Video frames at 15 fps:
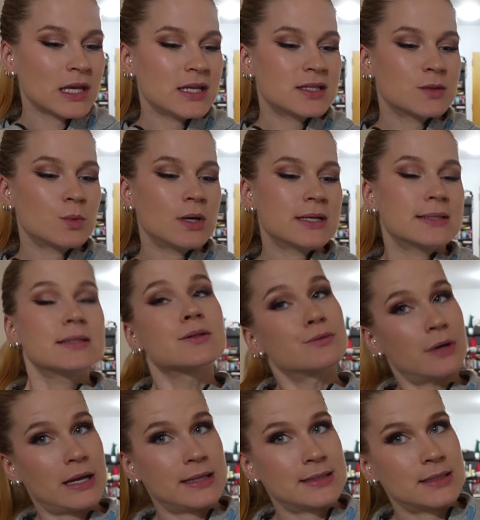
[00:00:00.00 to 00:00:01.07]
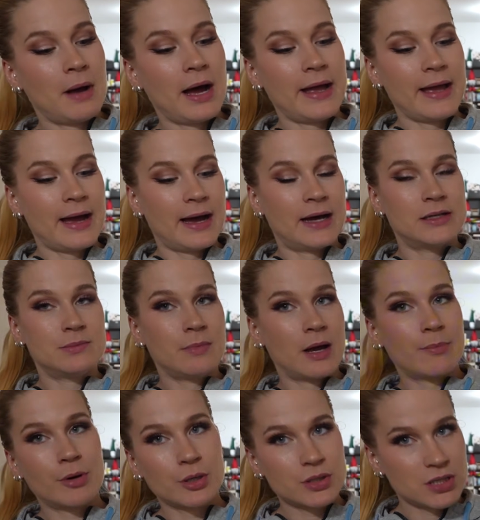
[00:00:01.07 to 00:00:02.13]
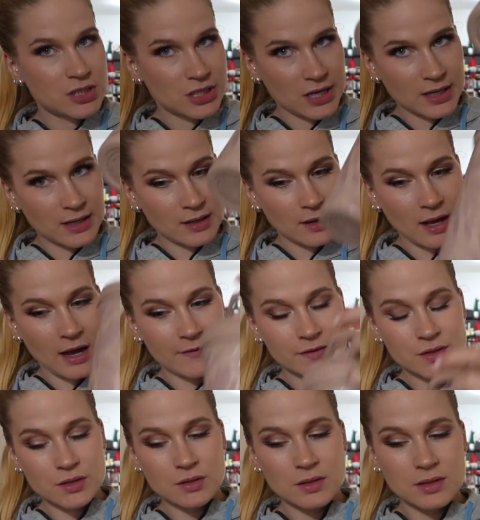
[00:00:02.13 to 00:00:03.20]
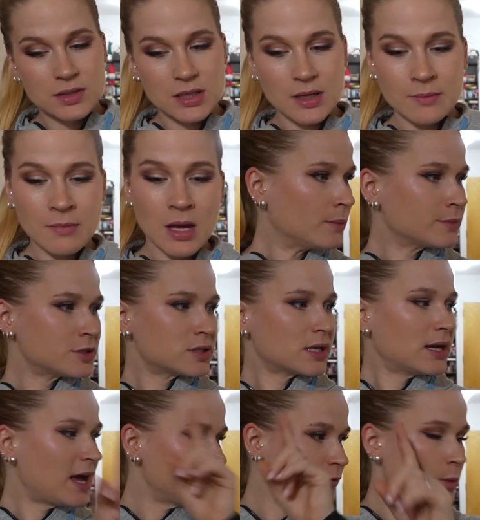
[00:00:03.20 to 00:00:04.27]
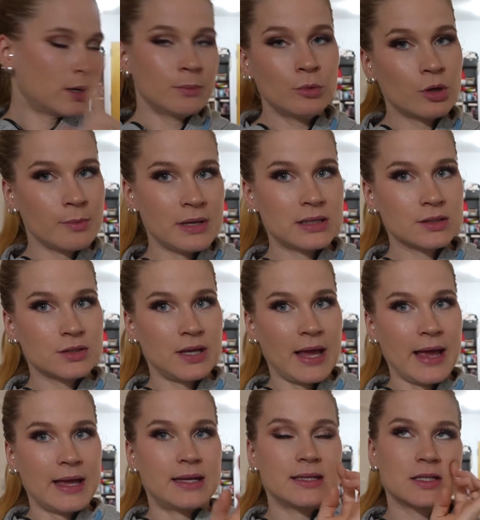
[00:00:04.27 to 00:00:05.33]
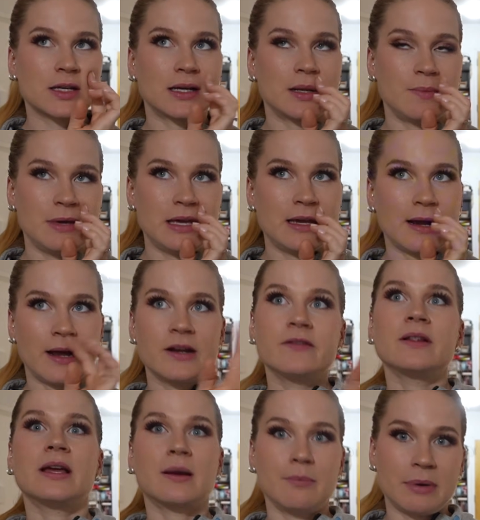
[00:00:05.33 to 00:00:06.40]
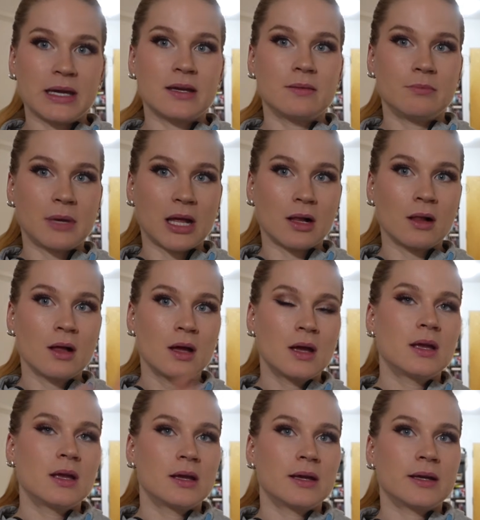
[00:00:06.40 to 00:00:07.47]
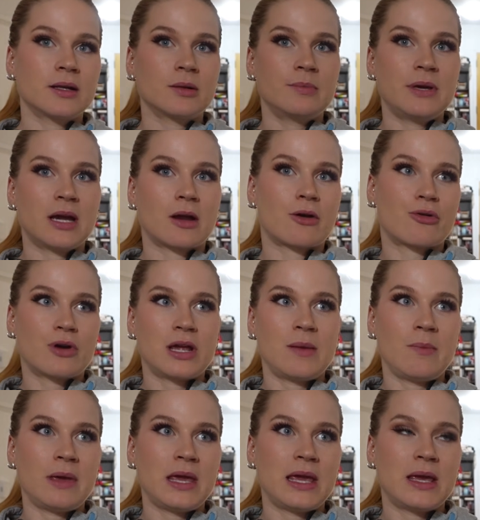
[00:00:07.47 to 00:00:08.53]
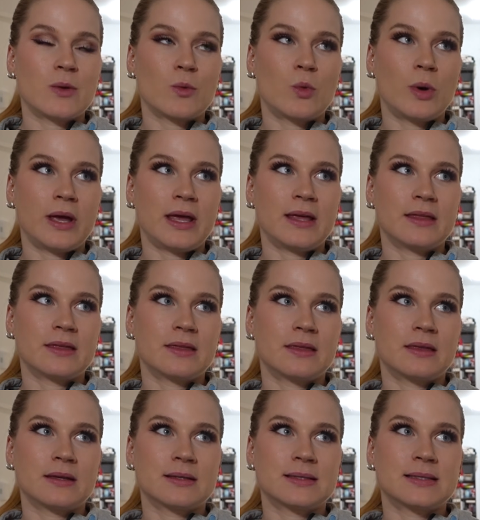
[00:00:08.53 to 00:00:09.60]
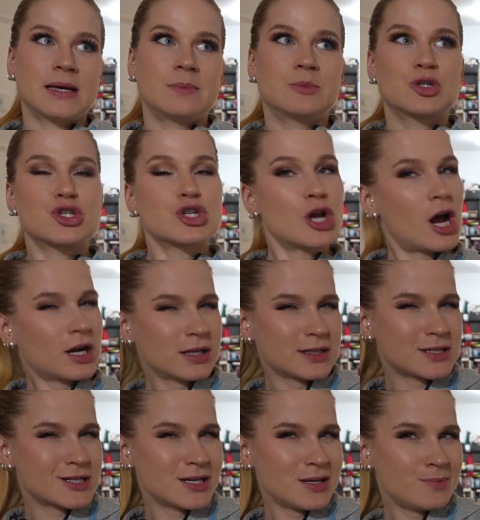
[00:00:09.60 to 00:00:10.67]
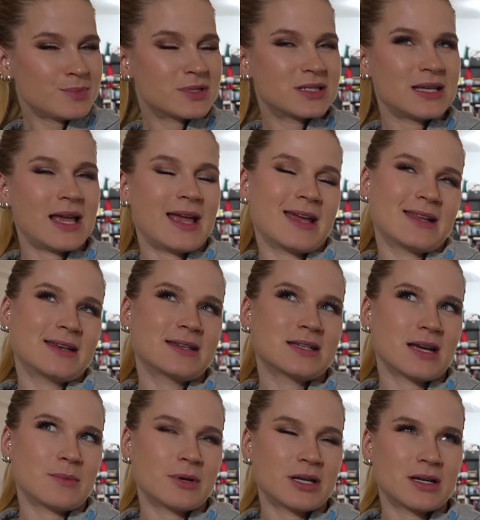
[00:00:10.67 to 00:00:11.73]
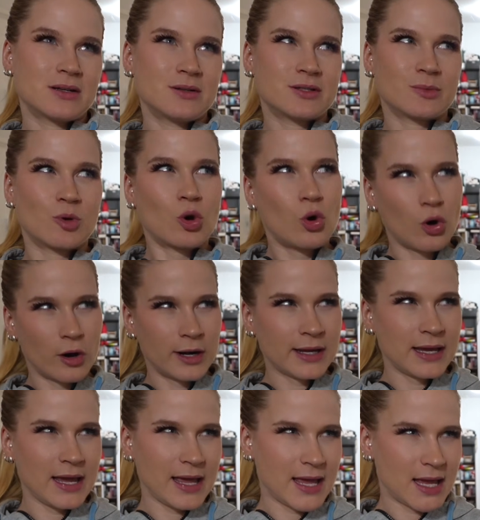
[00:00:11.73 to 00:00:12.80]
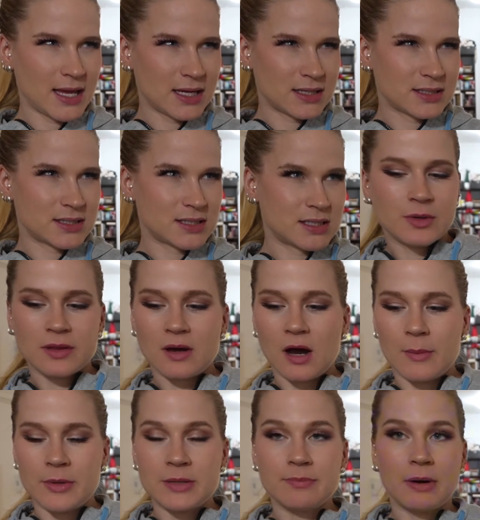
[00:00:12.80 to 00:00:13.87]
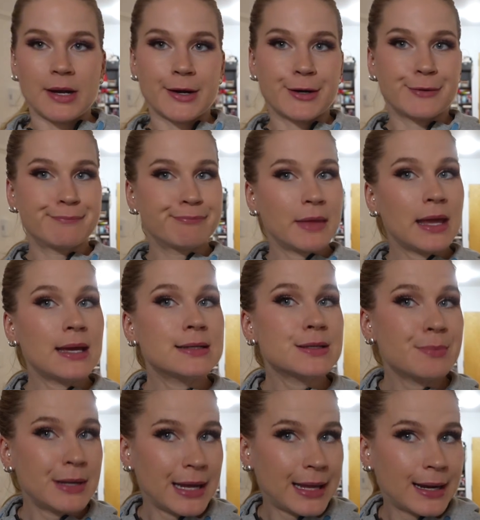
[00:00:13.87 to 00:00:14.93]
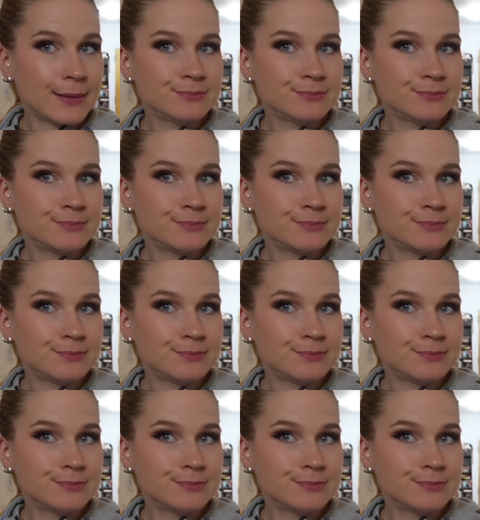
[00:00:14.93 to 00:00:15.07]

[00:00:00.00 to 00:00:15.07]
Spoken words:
It was great. I had my protein shake after the gym. I'm just gonna have one more meal today, and it's gonna be kind of like a big meal. It'll be a creamy with some chocolate chips, and I'm gonna do some corn cakes with almond butter and a banana.